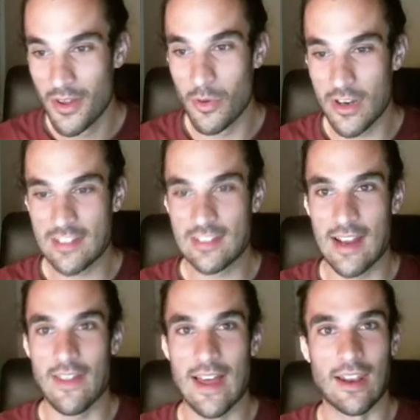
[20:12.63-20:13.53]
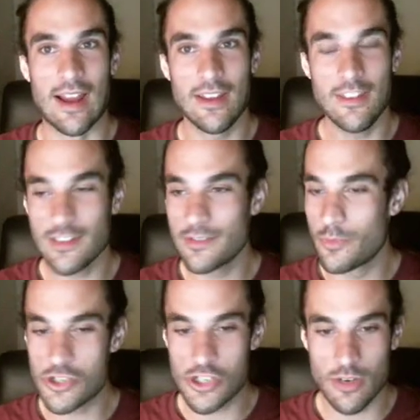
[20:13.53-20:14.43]
What do you say to that, ladies?
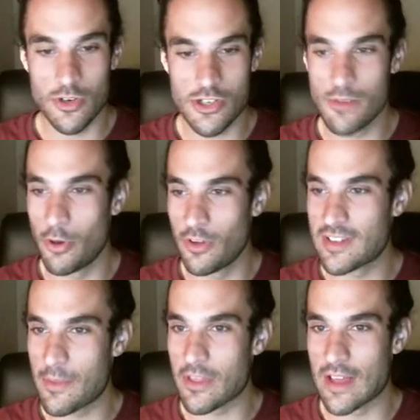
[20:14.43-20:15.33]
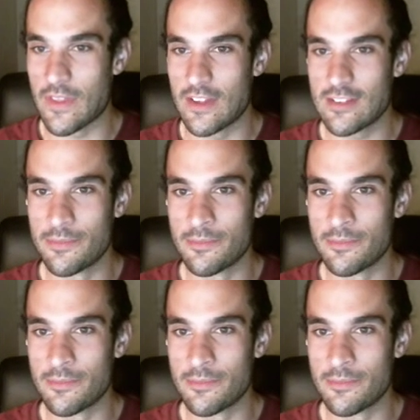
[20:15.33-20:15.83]
Would you pull something like this?